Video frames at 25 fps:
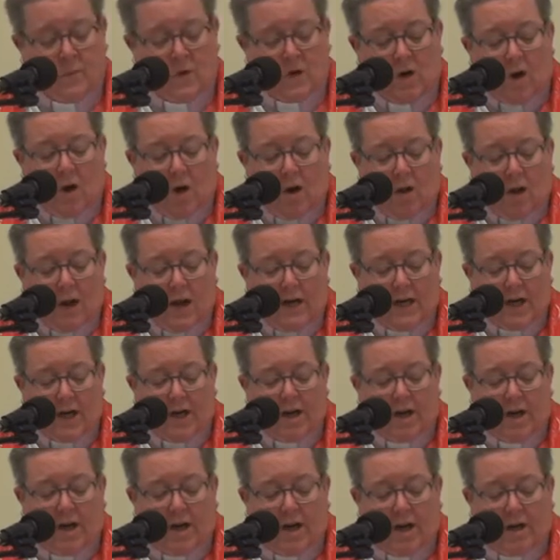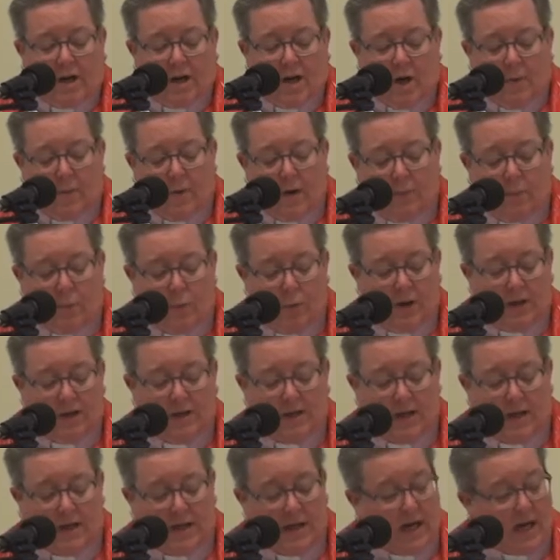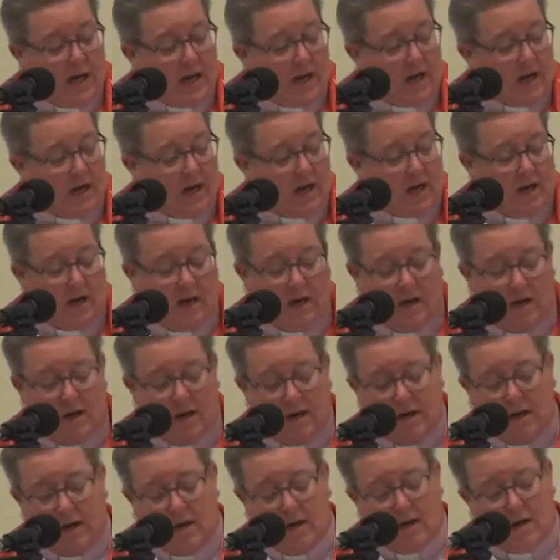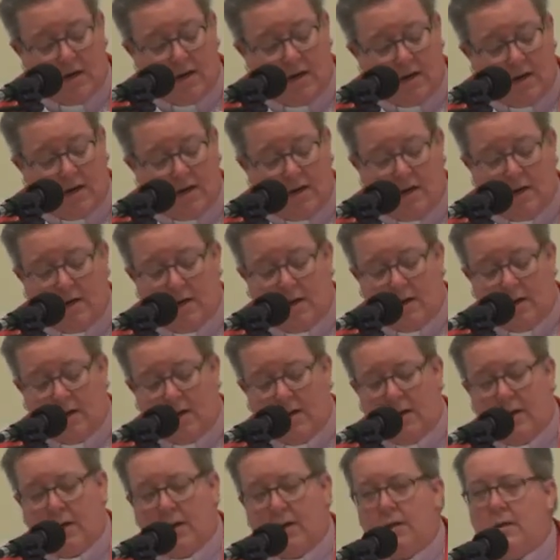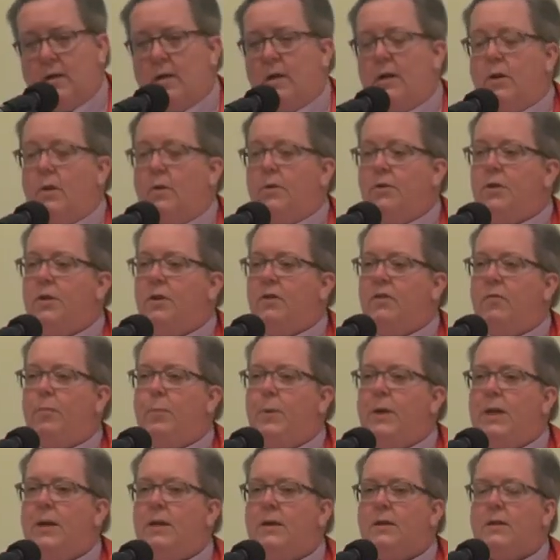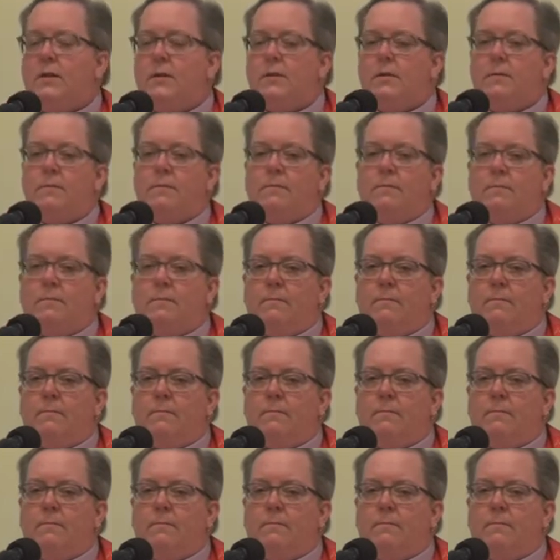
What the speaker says: All I can come up with today is the notion of peace.